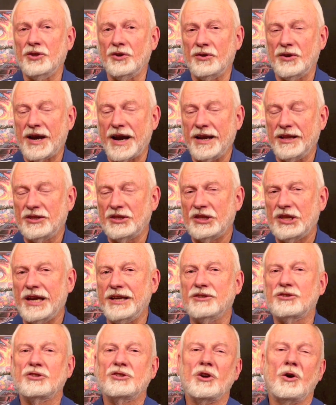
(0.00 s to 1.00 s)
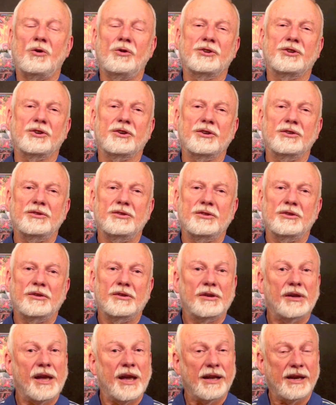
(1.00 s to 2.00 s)
United States soldiers
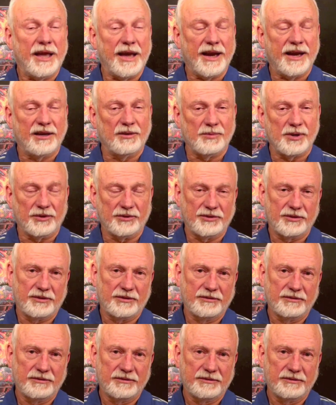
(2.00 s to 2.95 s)
and animals.